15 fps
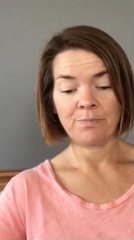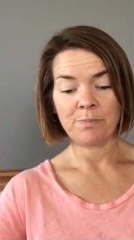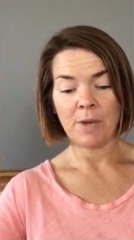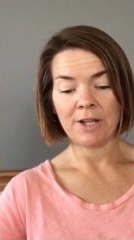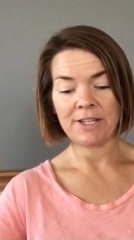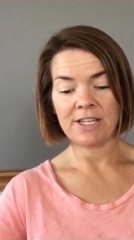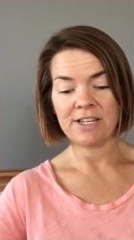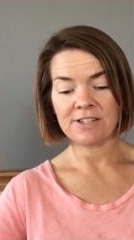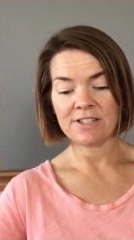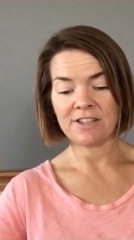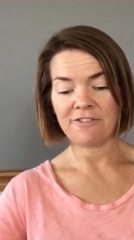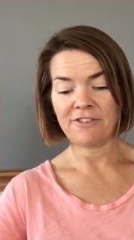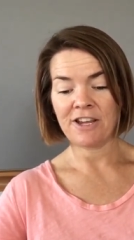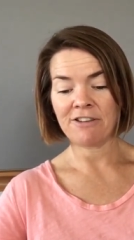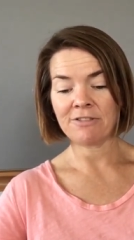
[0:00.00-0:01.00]
Molly hears the
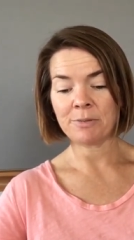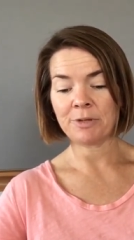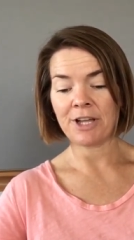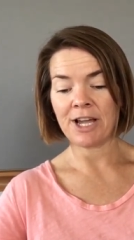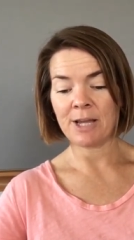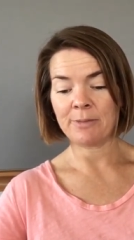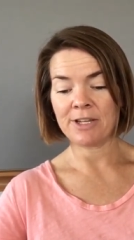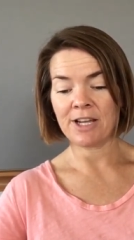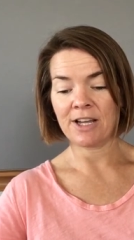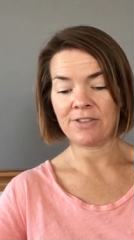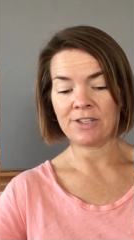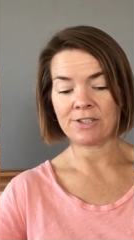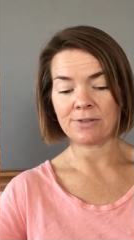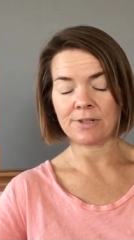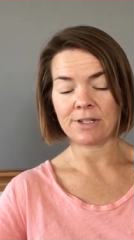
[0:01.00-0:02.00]
faint reply beyond
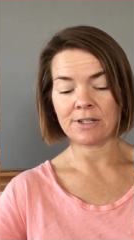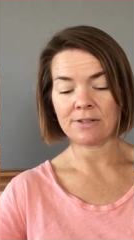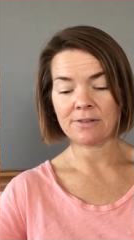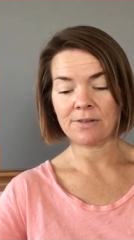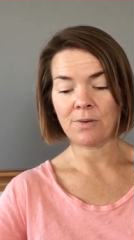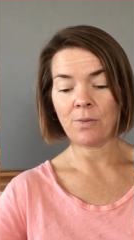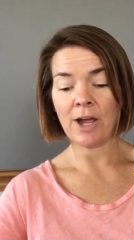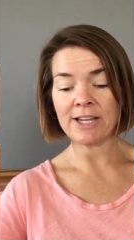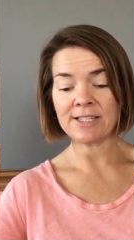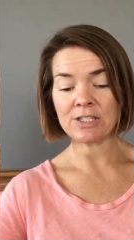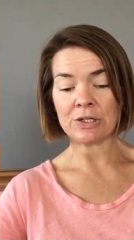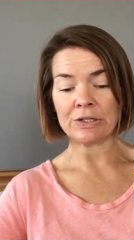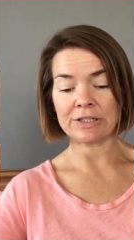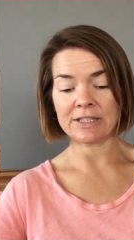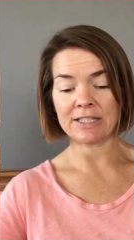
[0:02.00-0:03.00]
the door. Why,
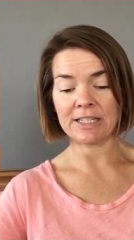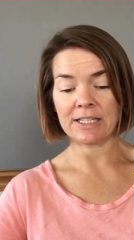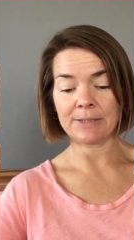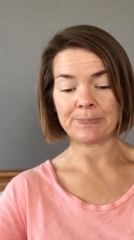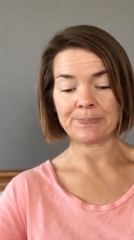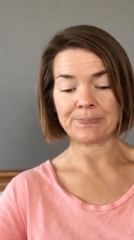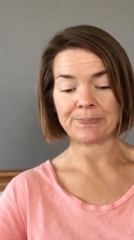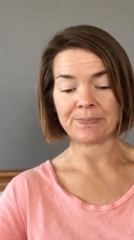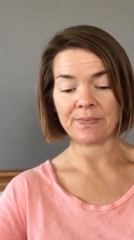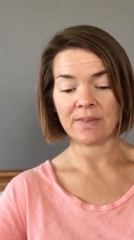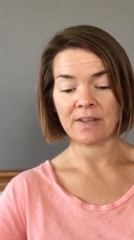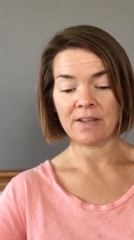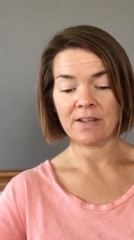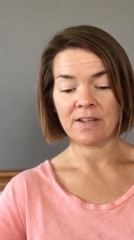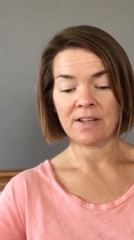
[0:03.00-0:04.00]
certainly.
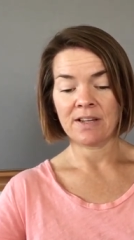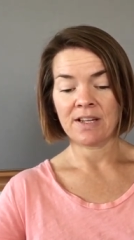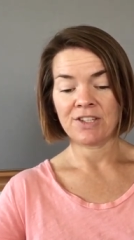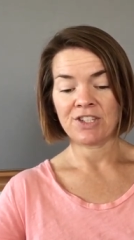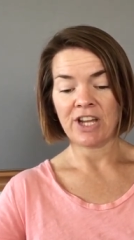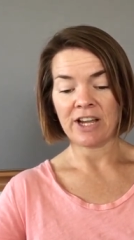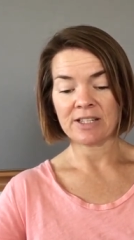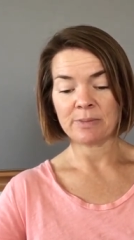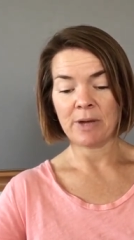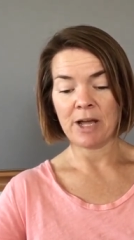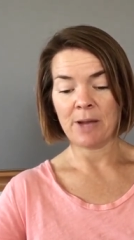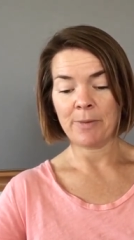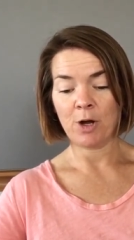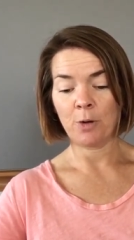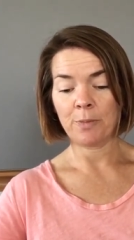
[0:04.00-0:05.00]
Jack's
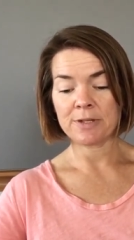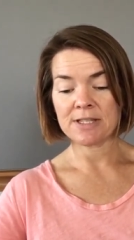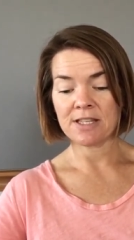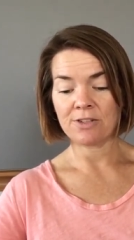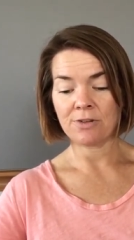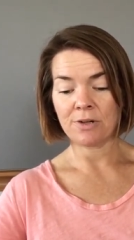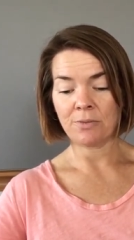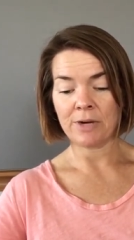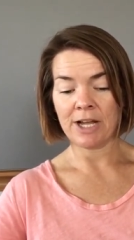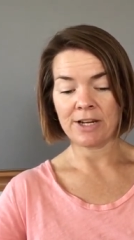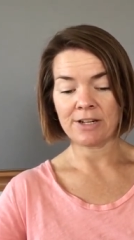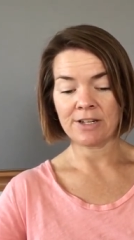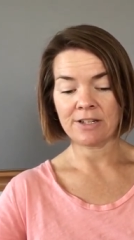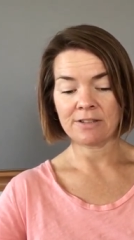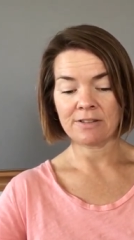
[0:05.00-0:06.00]
mom opens the door
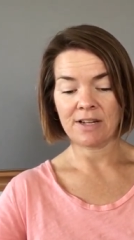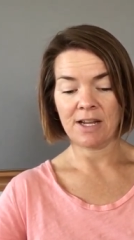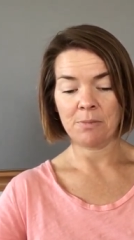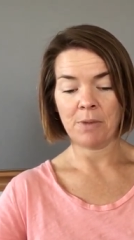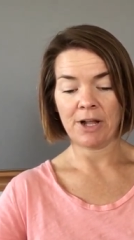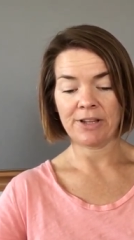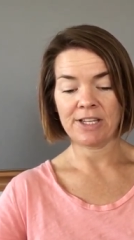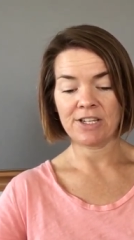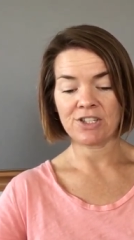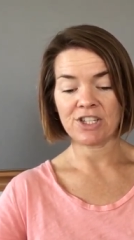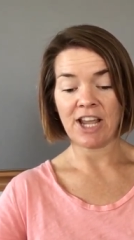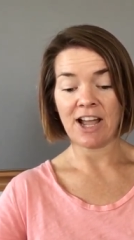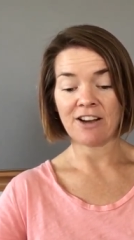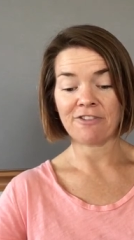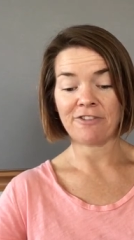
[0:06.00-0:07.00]
wider, and Molly and
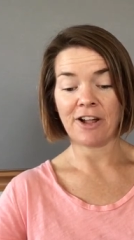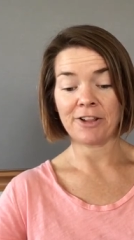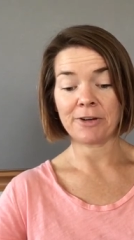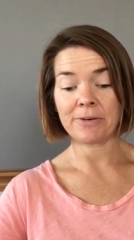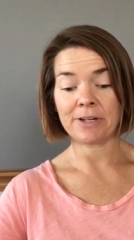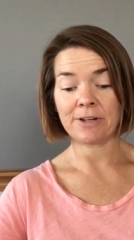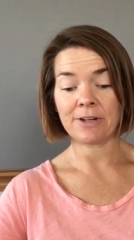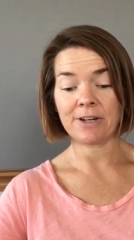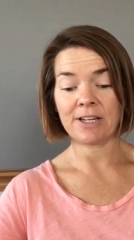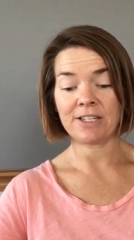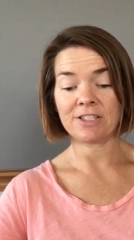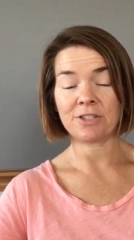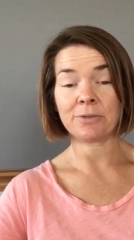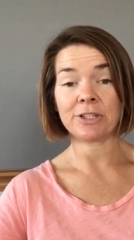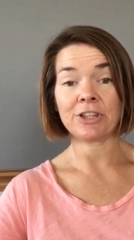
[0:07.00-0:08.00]
Jack follow her
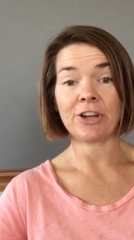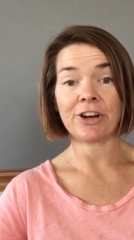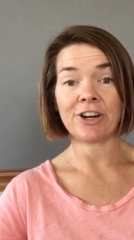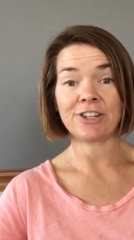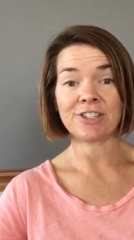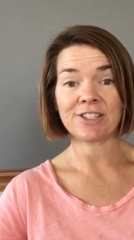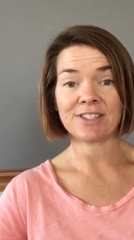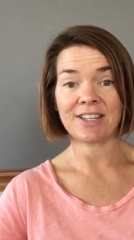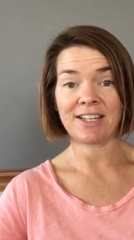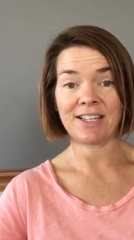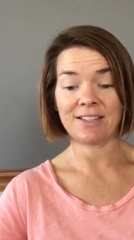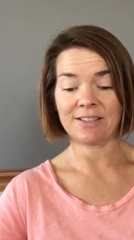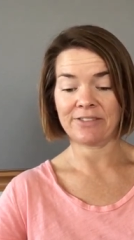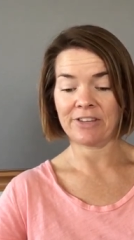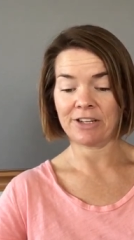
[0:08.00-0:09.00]
into a large, sunny
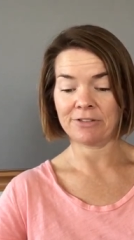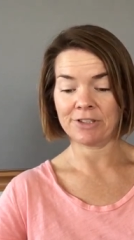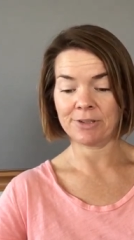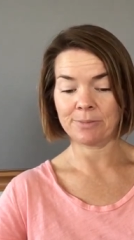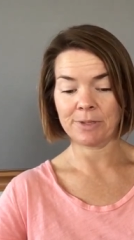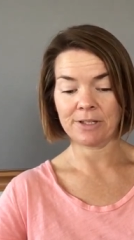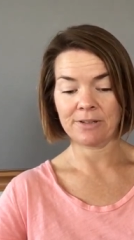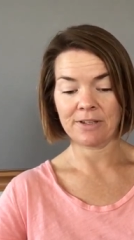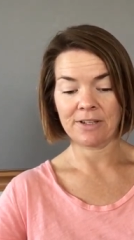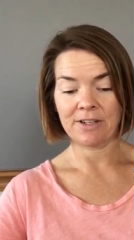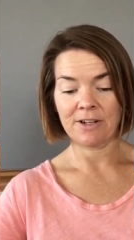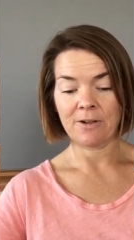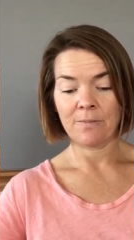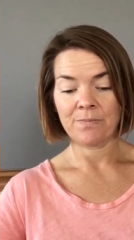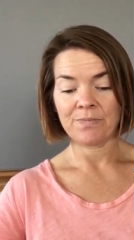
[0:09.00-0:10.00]
living room.
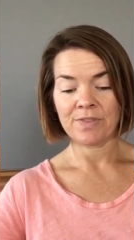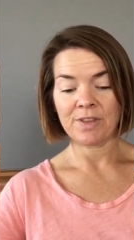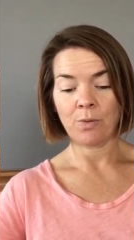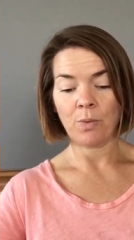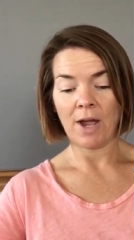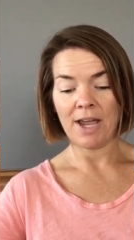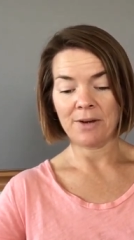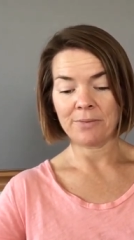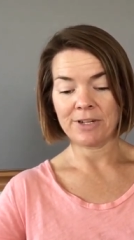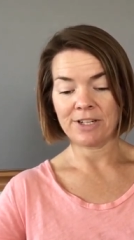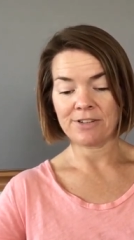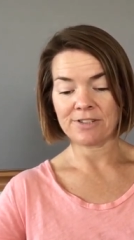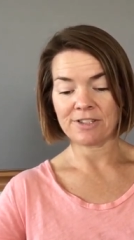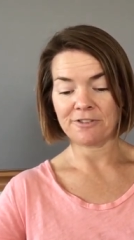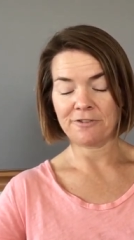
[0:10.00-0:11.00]
The wide
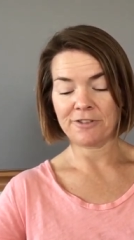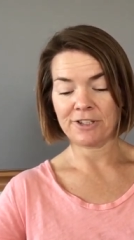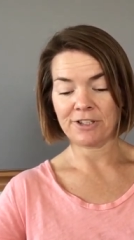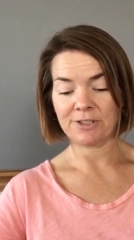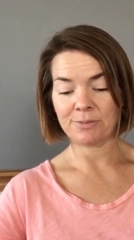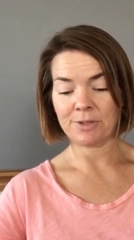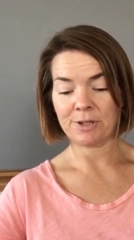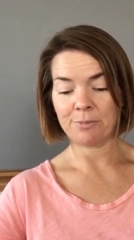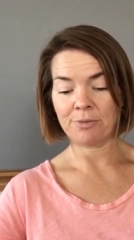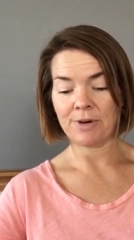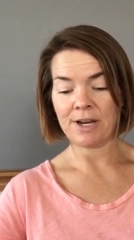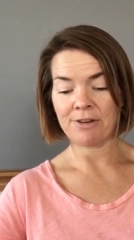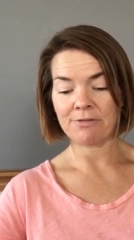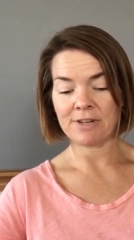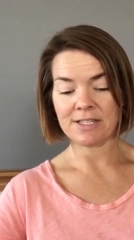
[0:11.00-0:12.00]
windows are filled with the
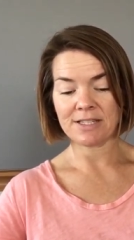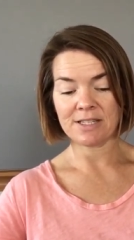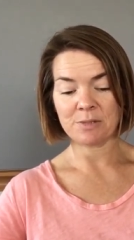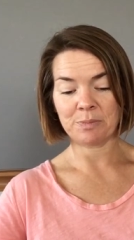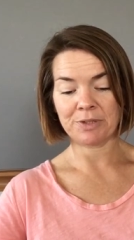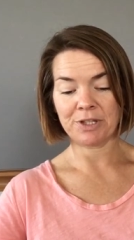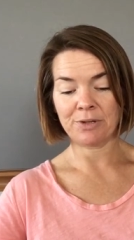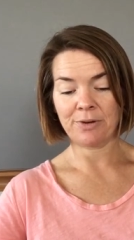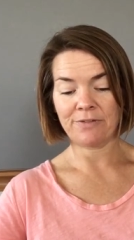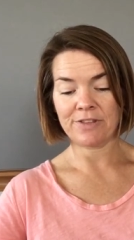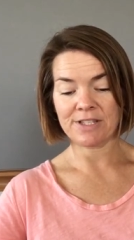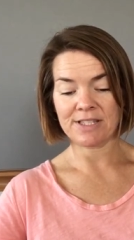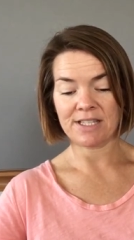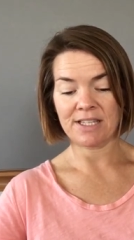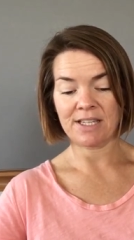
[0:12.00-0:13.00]
bright, restless blue of the
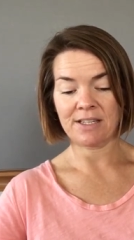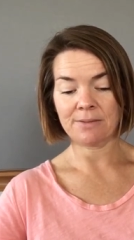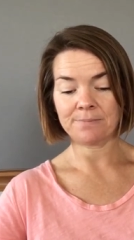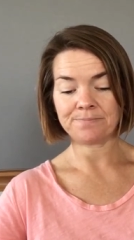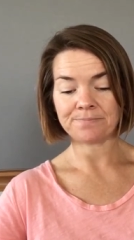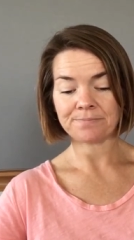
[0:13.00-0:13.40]
sea.